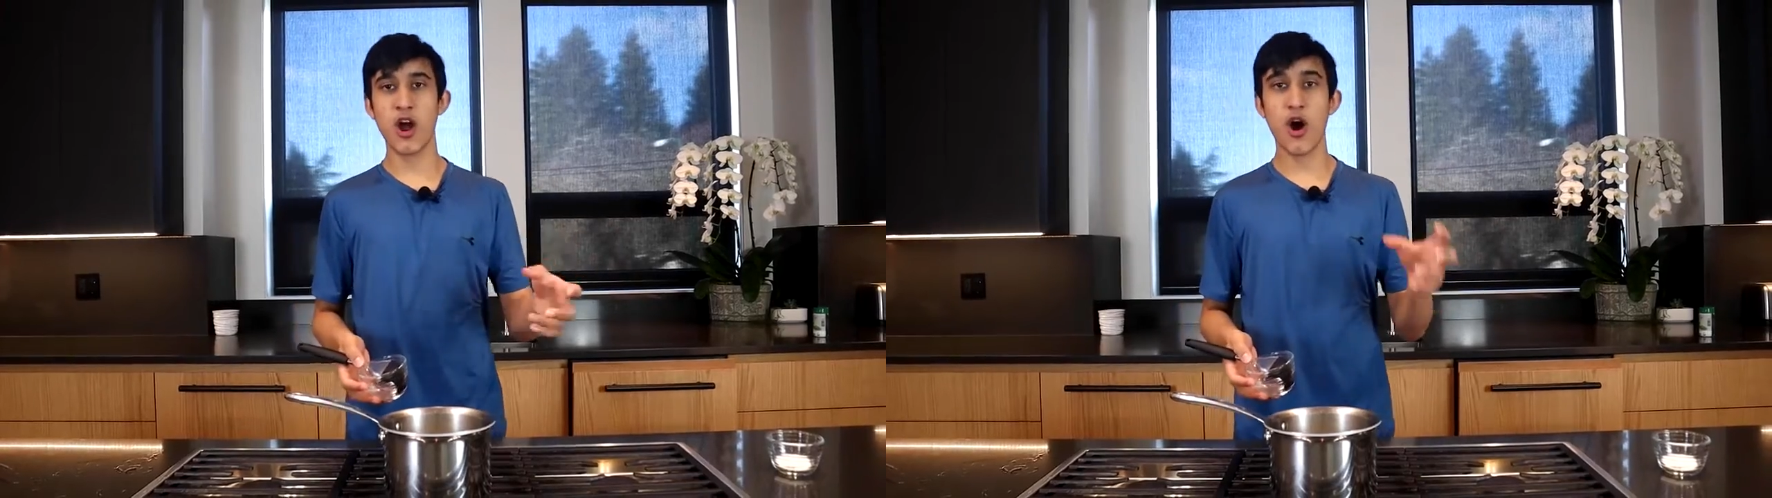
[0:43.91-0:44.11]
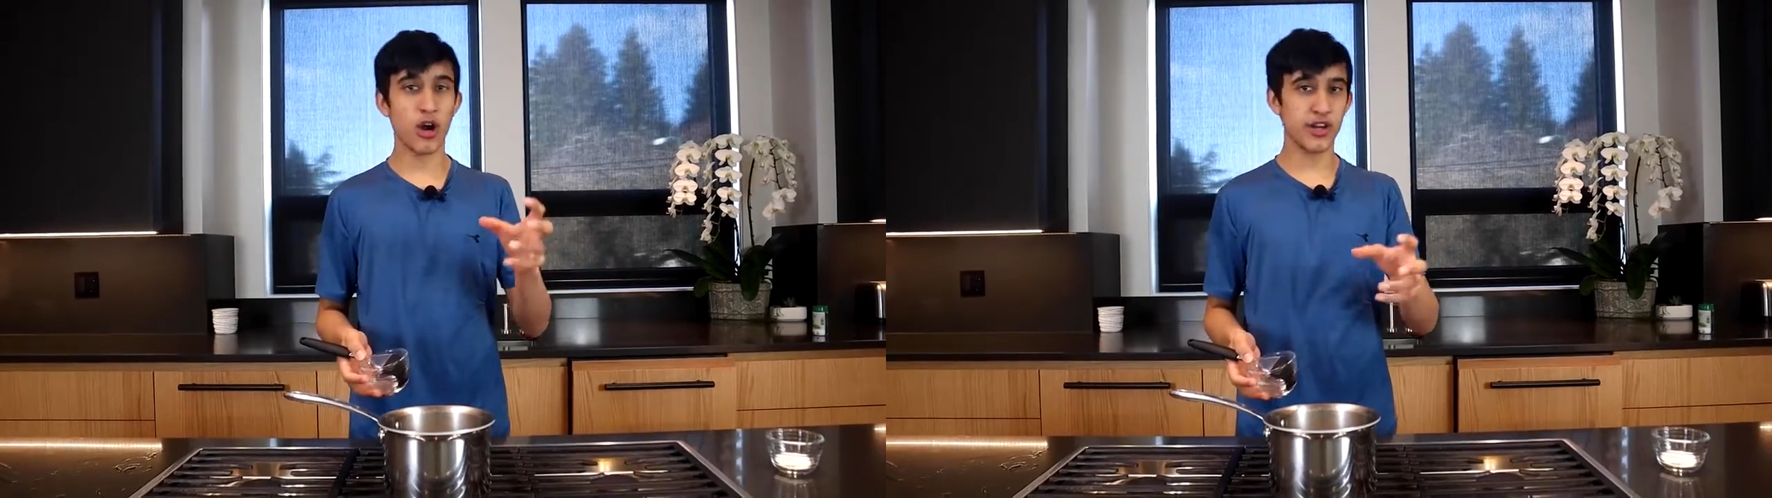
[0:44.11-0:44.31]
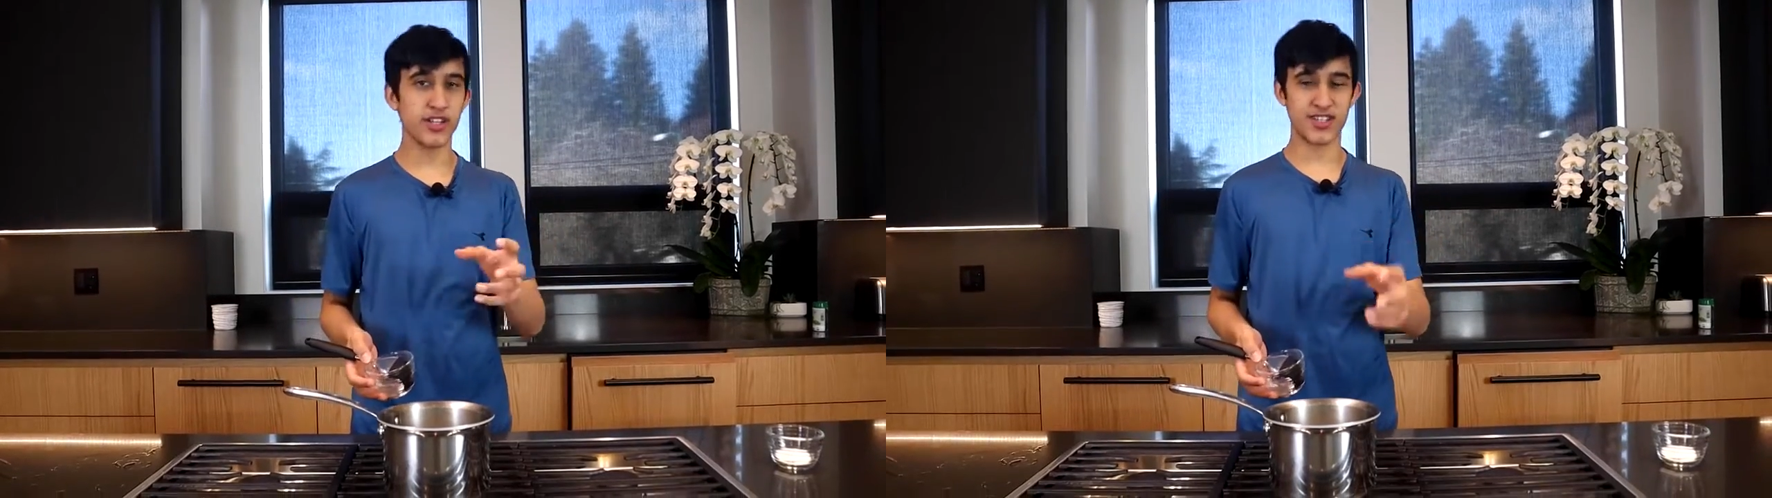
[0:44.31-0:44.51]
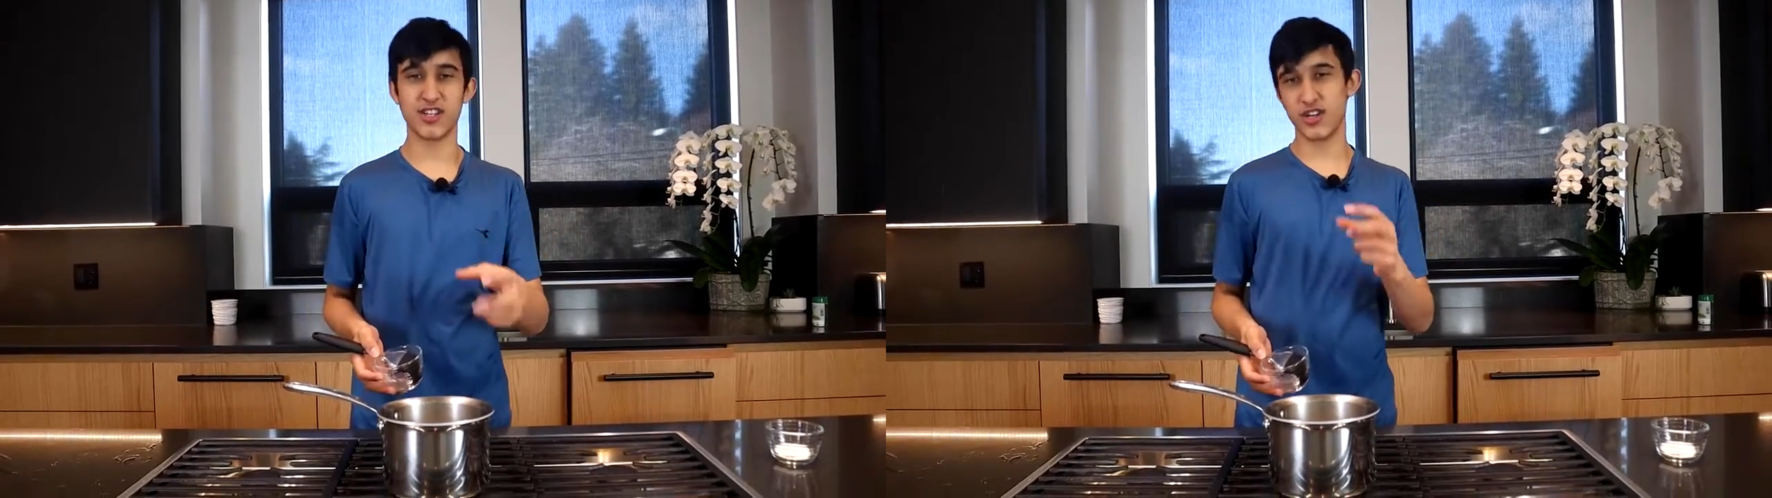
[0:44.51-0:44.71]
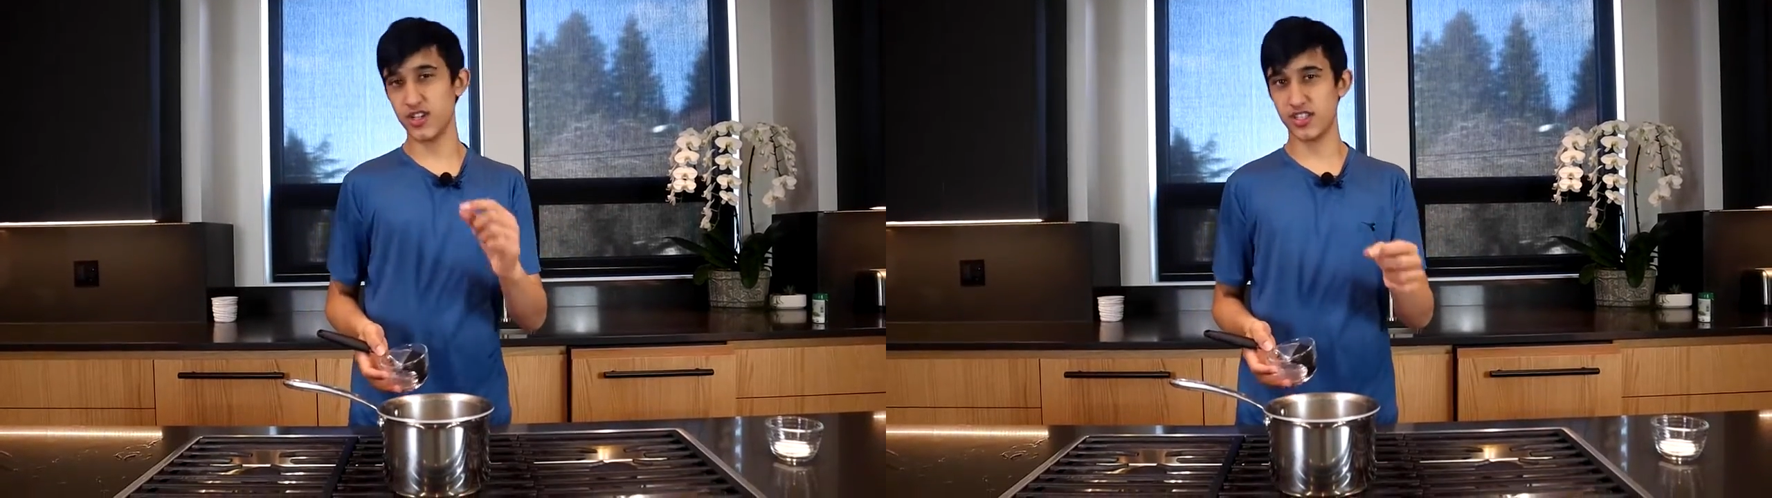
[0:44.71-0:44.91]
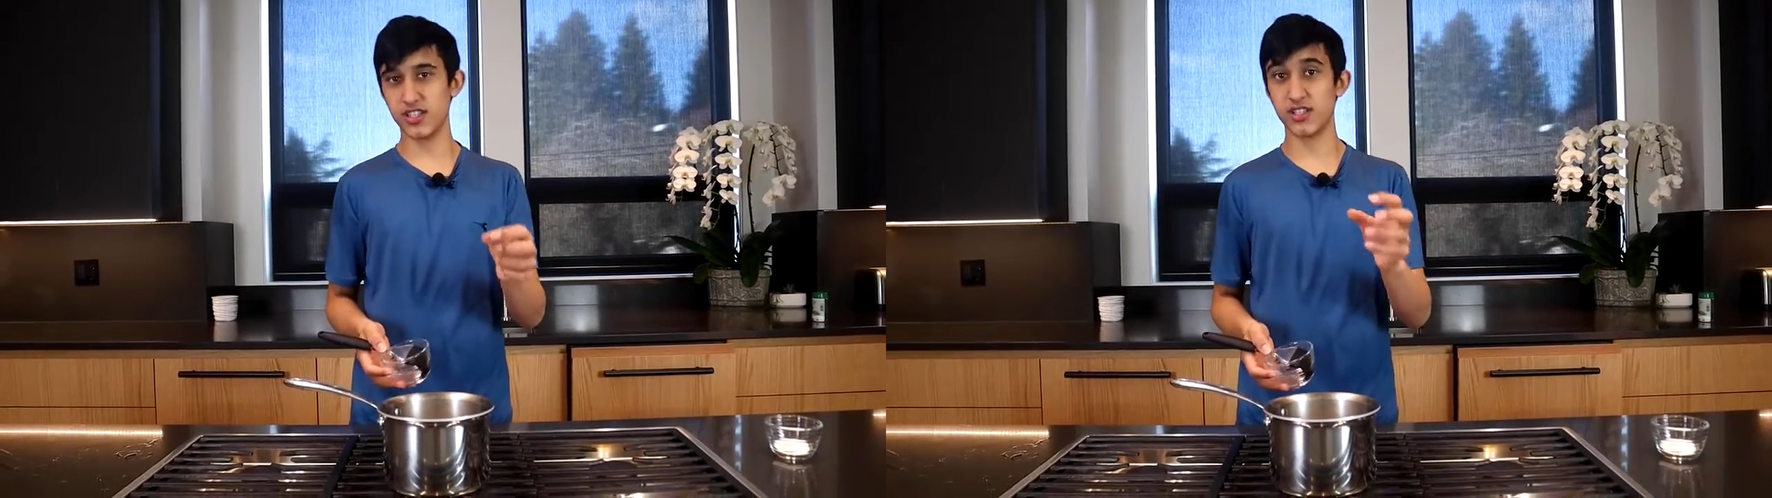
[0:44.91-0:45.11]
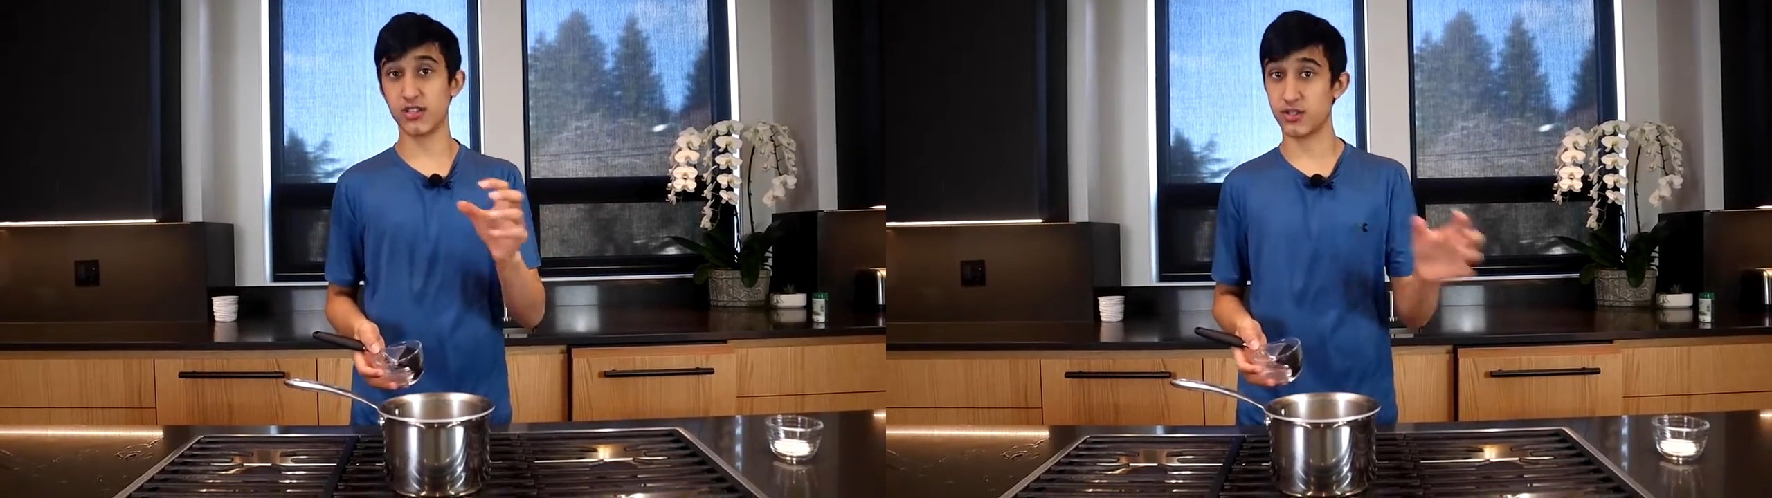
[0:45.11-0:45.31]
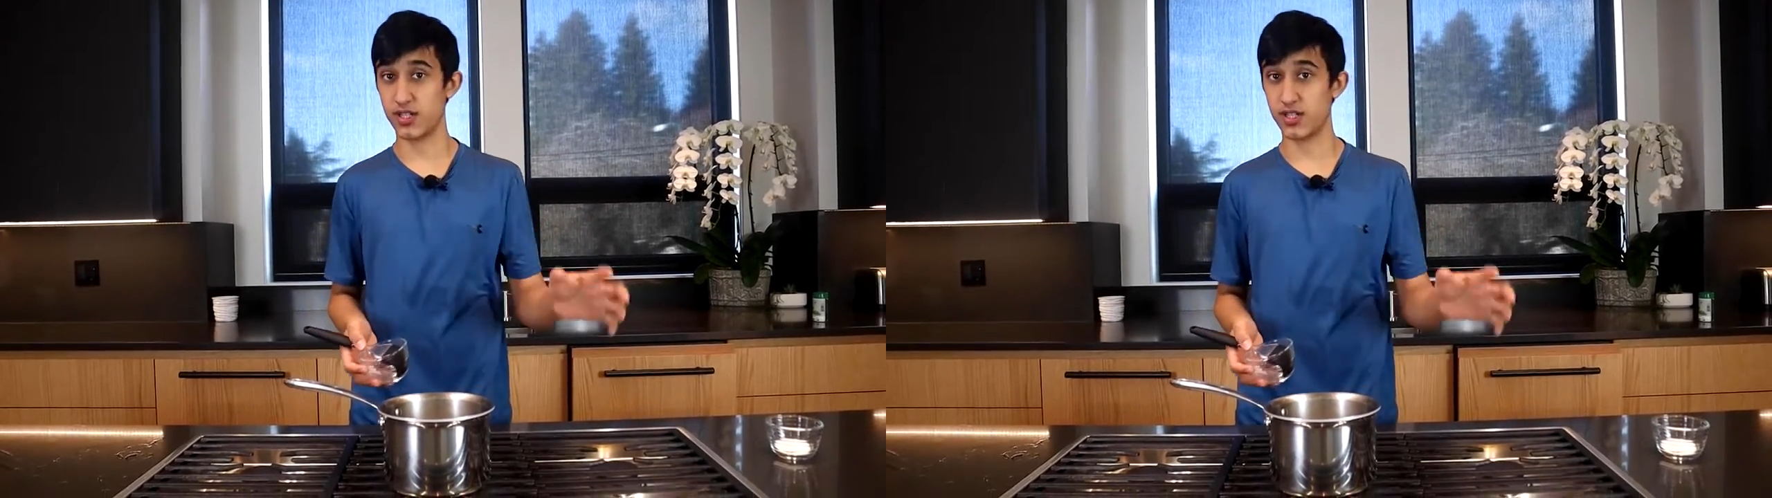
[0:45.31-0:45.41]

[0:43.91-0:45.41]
hardens and turns into little